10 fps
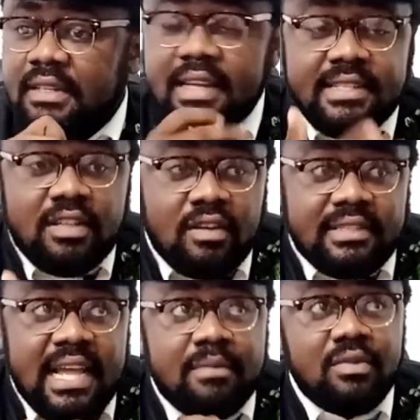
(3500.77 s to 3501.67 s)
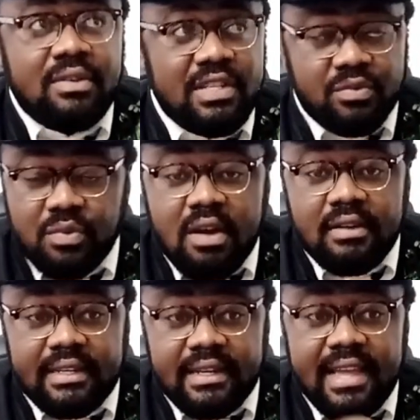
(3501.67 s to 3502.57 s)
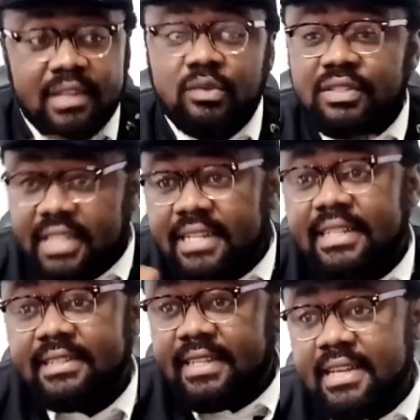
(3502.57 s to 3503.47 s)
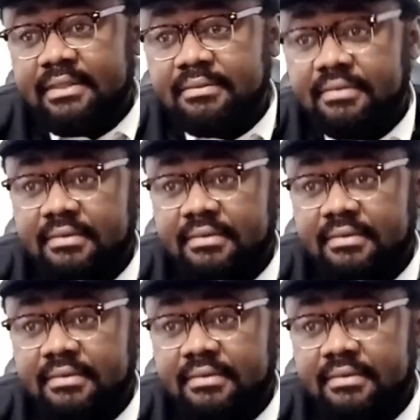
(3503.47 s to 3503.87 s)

Let's say your time is wrong and you change the time.